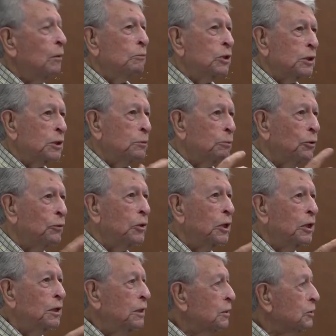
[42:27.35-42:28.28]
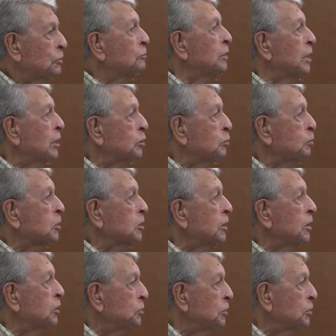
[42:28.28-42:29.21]
But the point is
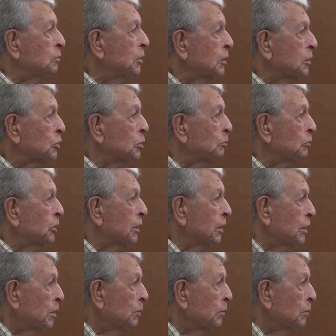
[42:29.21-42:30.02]
transportation makes a big